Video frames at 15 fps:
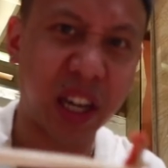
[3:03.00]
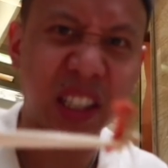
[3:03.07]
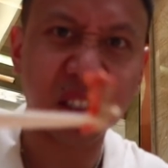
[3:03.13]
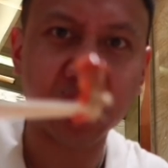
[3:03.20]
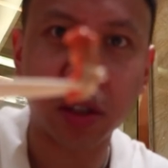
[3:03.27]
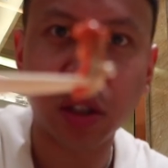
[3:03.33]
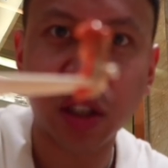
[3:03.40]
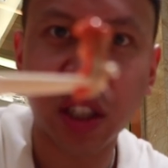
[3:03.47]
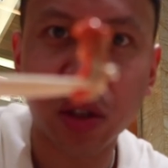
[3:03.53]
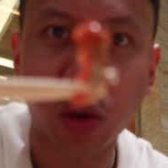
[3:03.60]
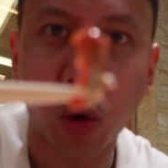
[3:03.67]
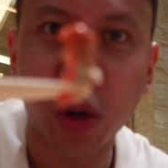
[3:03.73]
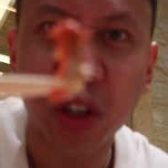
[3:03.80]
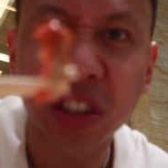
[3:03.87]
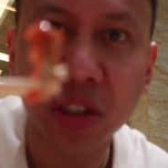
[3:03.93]
Guys, this
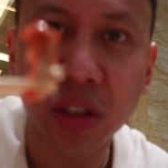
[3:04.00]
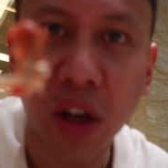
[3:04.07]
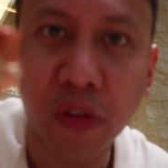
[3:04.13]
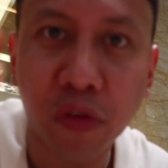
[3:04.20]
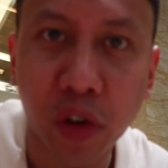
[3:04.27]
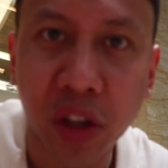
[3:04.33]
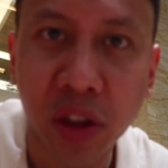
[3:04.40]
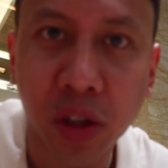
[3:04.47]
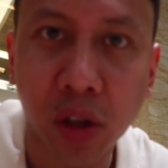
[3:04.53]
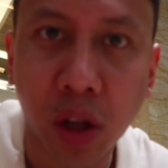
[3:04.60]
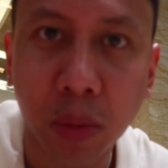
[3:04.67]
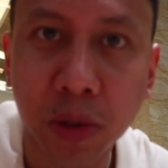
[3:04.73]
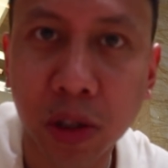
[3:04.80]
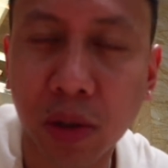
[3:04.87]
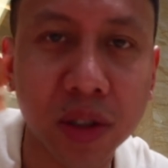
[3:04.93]
orange stuff and the
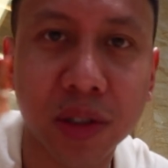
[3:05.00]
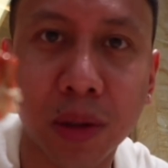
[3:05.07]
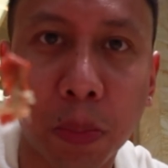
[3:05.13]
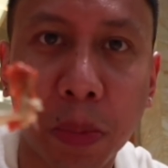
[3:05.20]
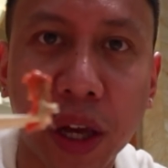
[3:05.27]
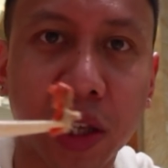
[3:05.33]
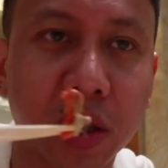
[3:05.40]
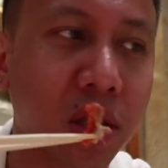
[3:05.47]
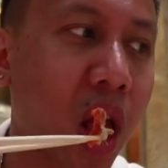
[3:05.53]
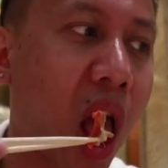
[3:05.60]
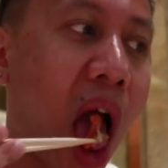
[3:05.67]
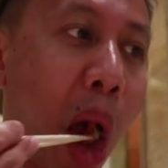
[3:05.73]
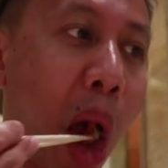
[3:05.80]
lobster is the best.